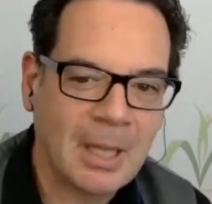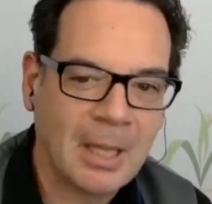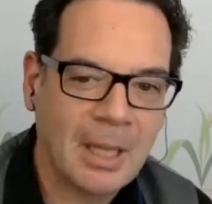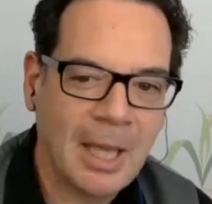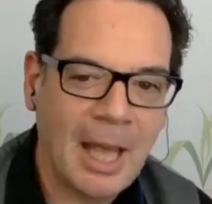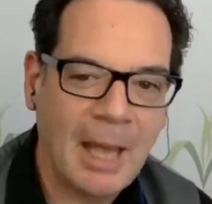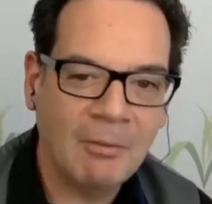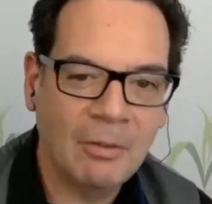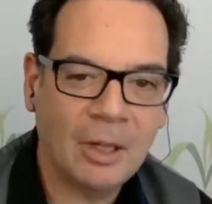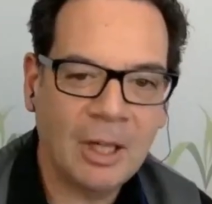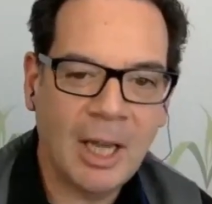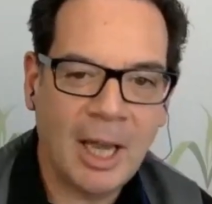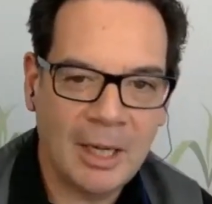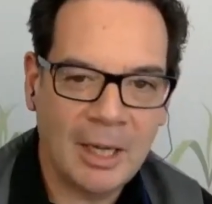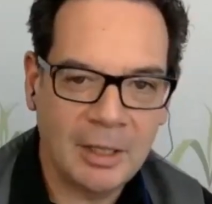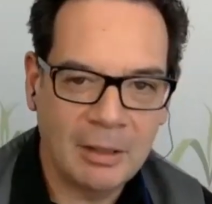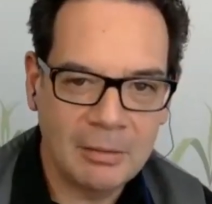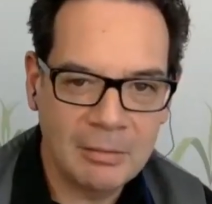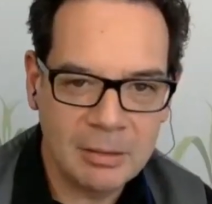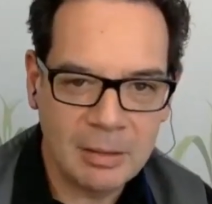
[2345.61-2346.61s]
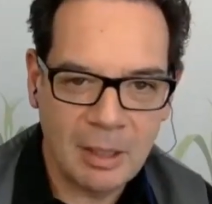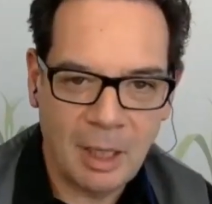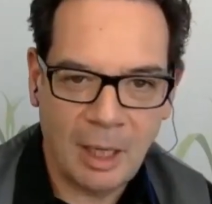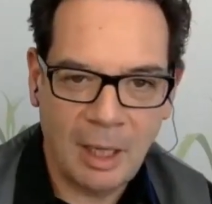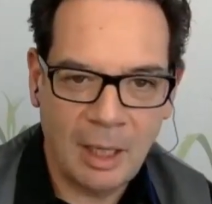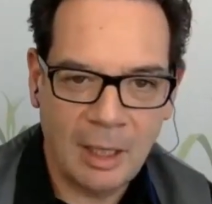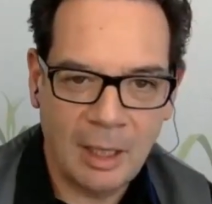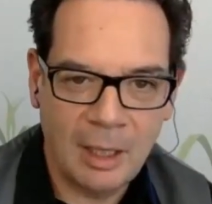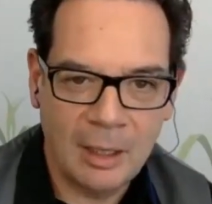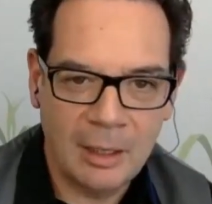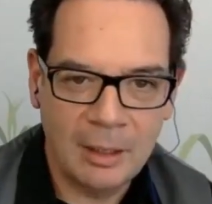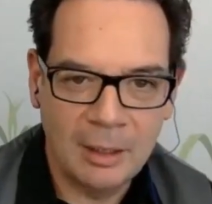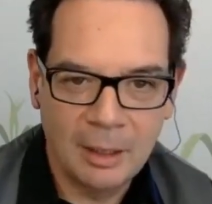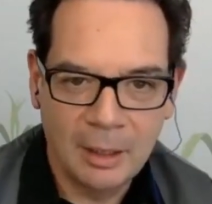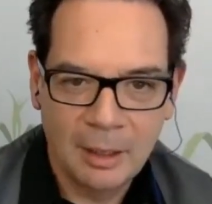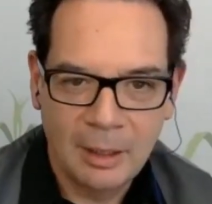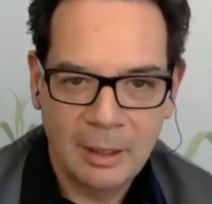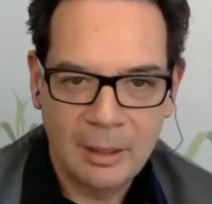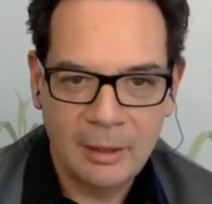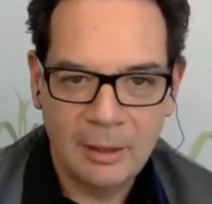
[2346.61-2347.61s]
avocados, and
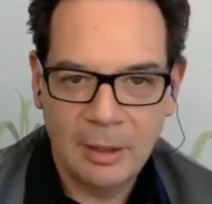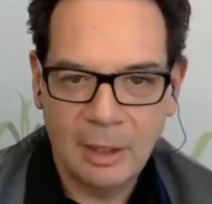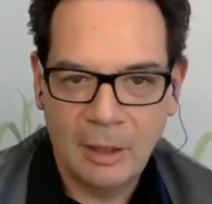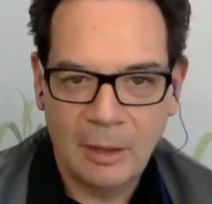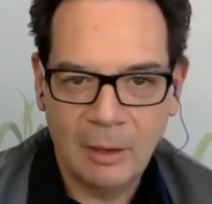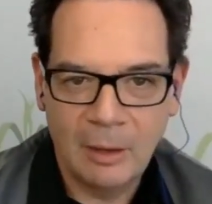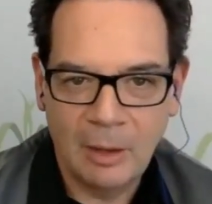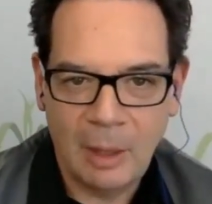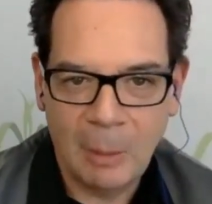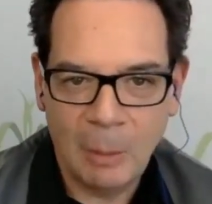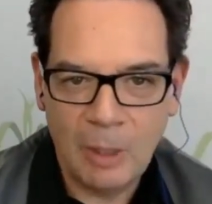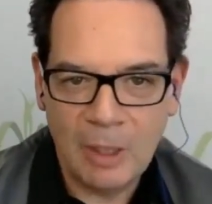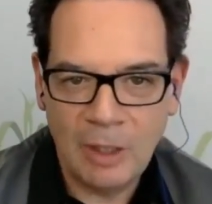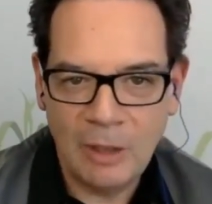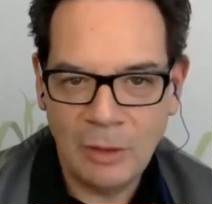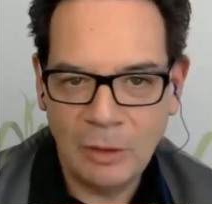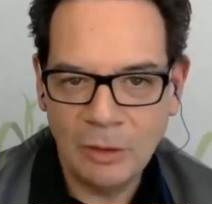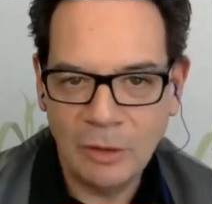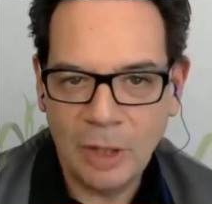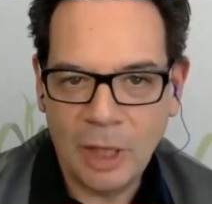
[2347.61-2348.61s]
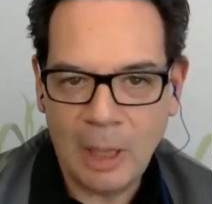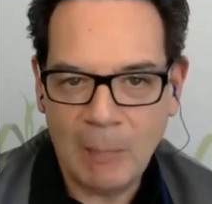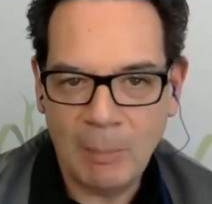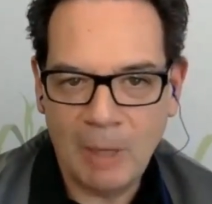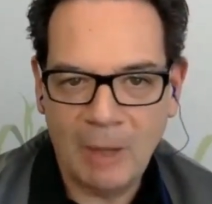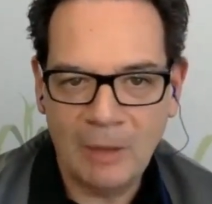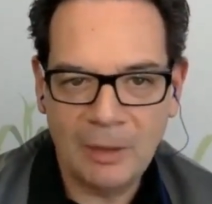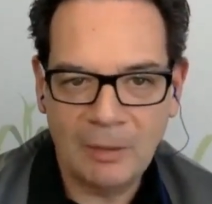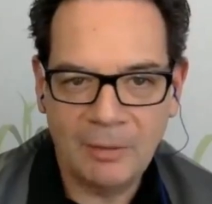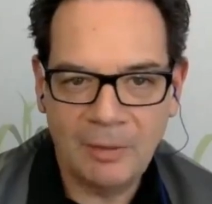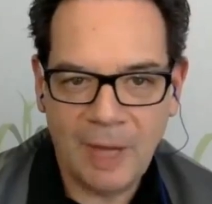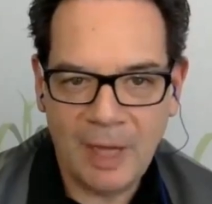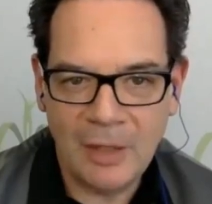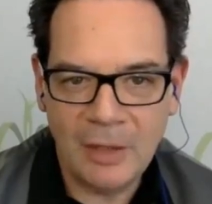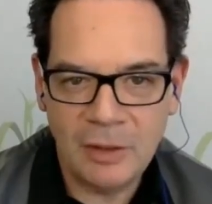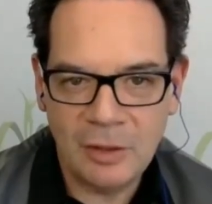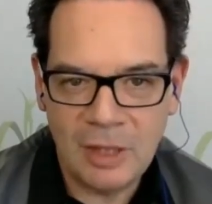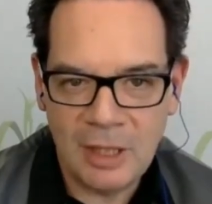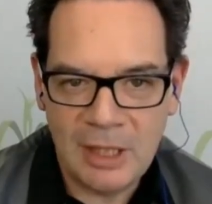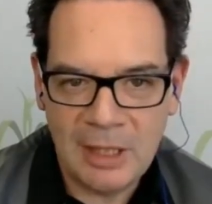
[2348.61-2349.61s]
you know, uh, when you talk about the fat
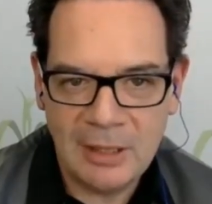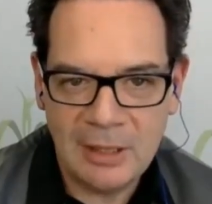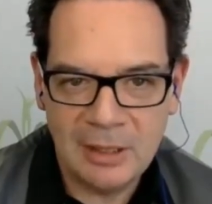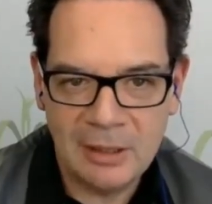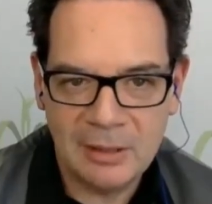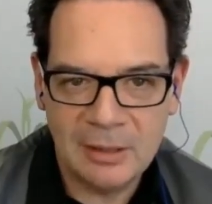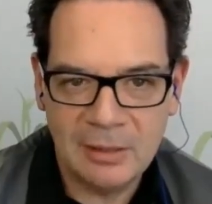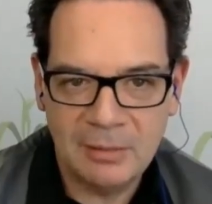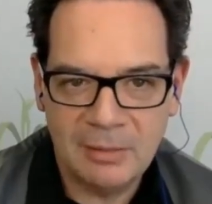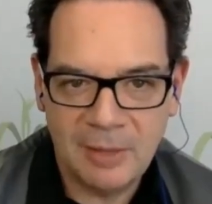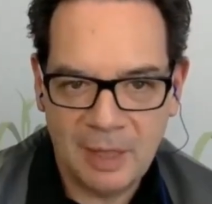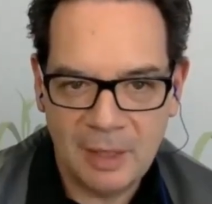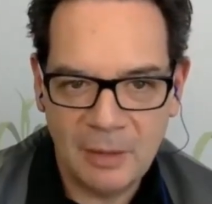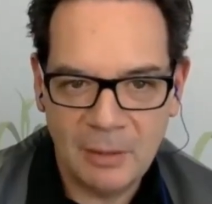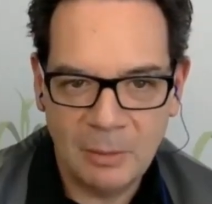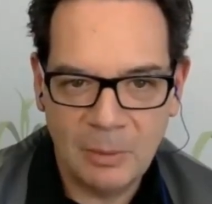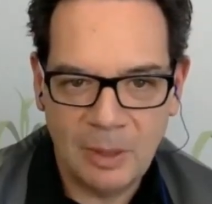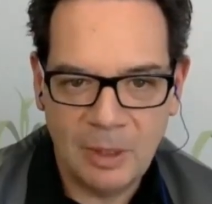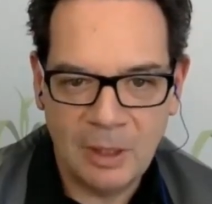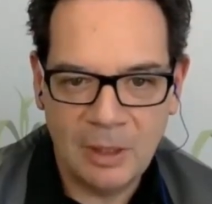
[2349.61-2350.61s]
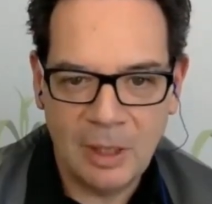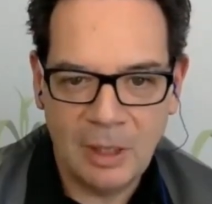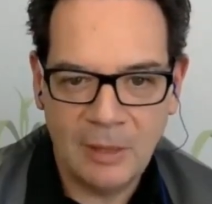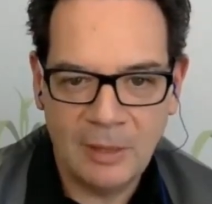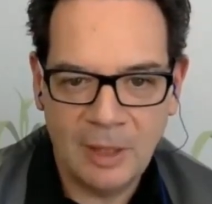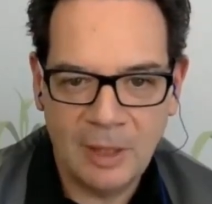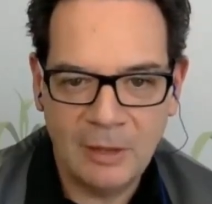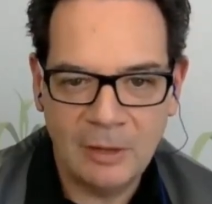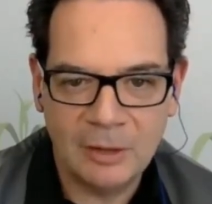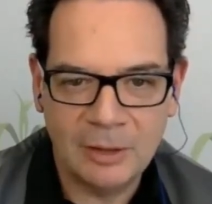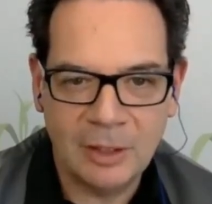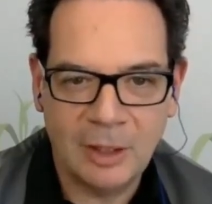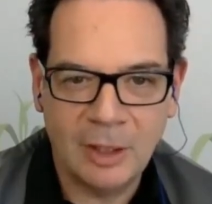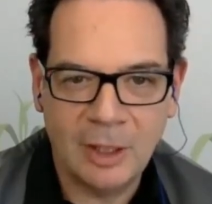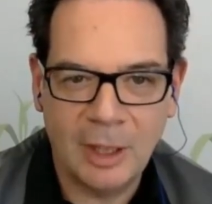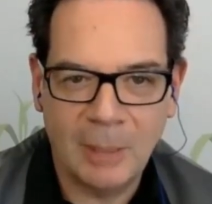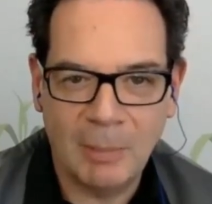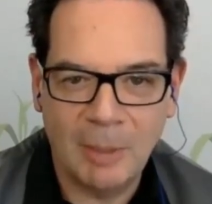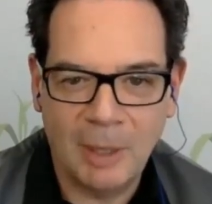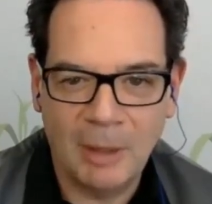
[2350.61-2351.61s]
you eat is the fat you wear. I think you're talking
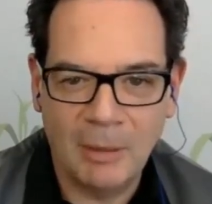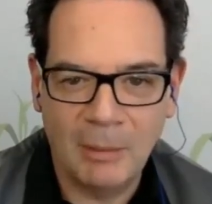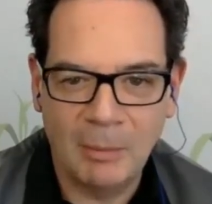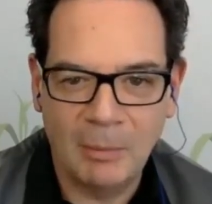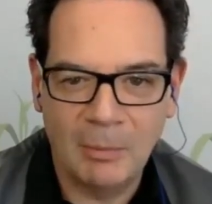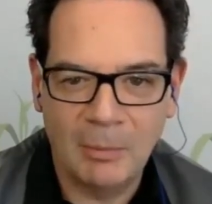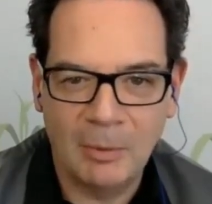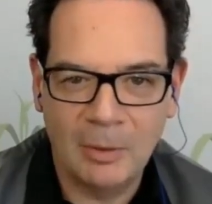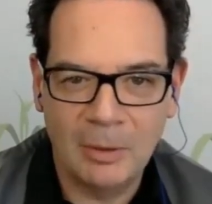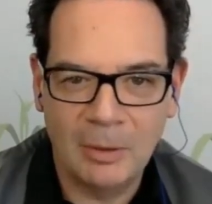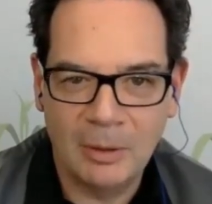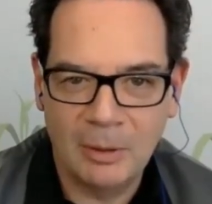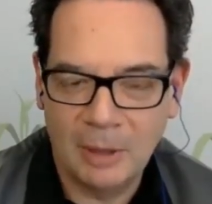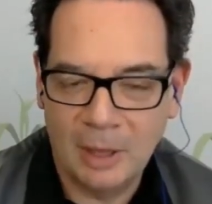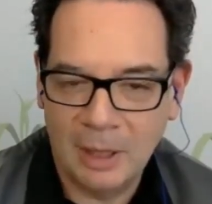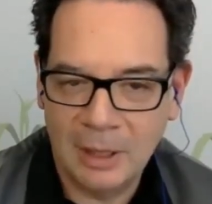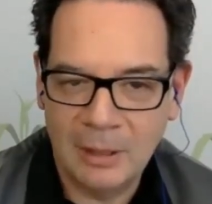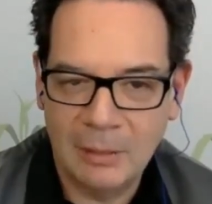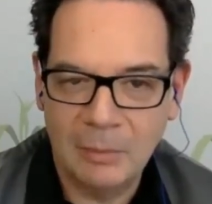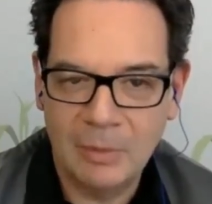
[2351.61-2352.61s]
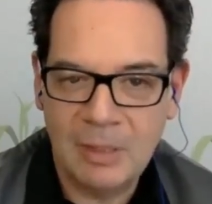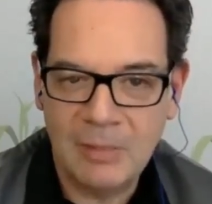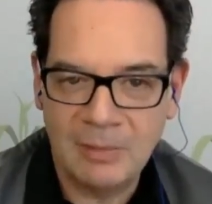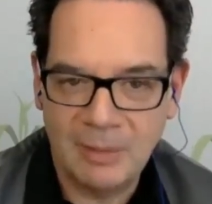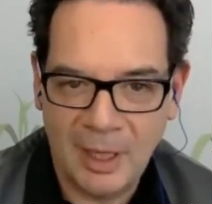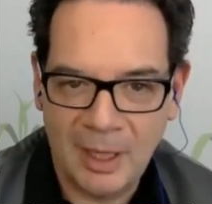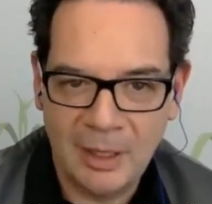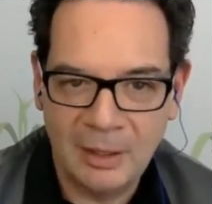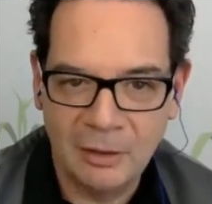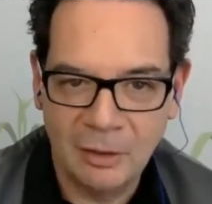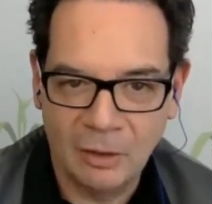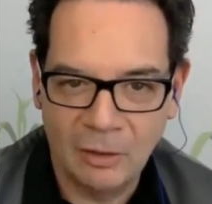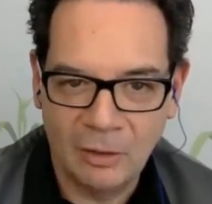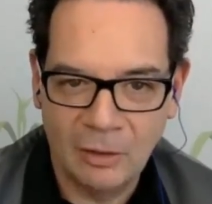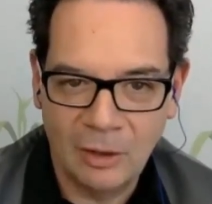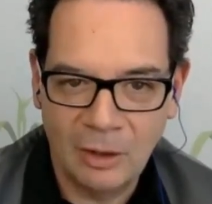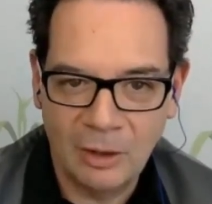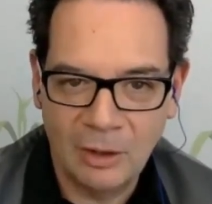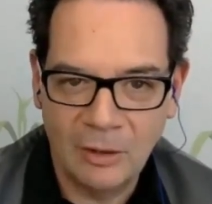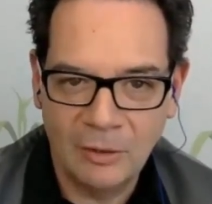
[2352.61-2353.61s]
about more like refined
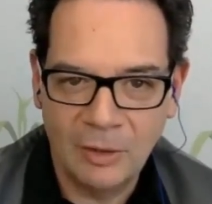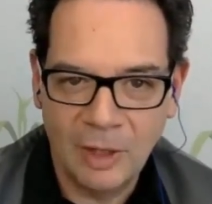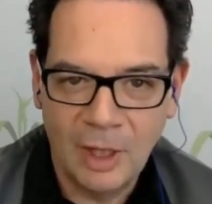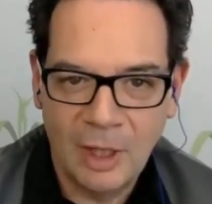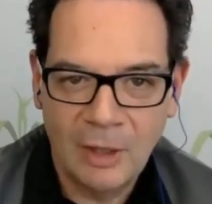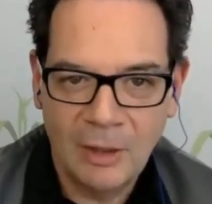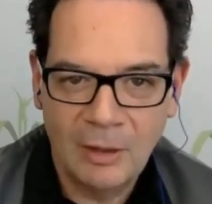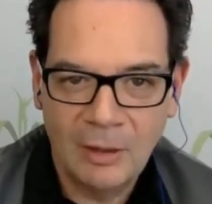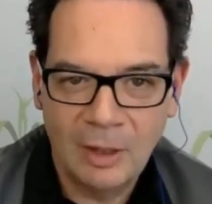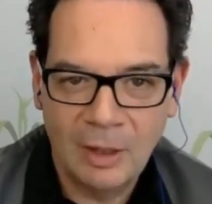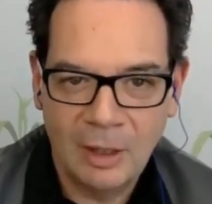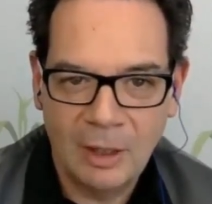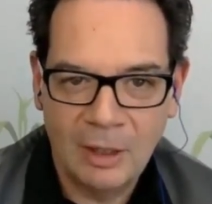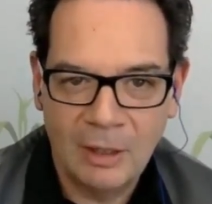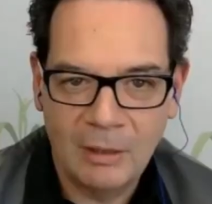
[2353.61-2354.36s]
oils, uh,